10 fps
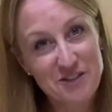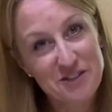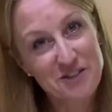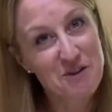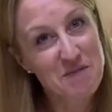
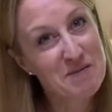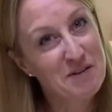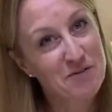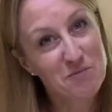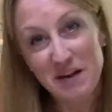so
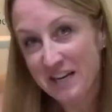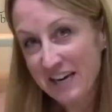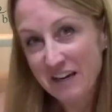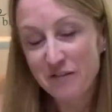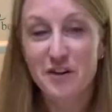maybe for wedding
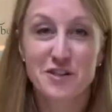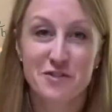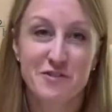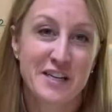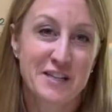
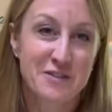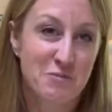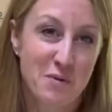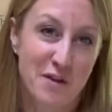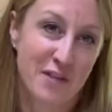anniversaries or
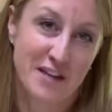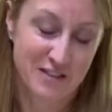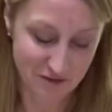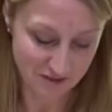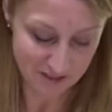
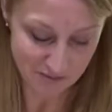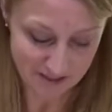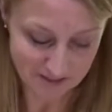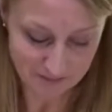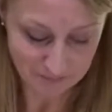birthdays and
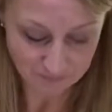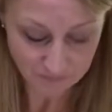Christmases.